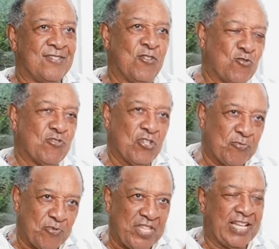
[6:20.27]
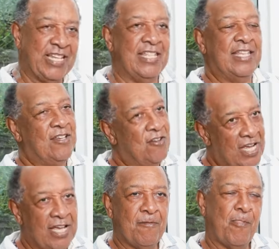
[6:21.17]
not to the to the clinic.
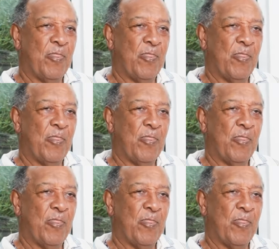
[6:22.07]
Okay.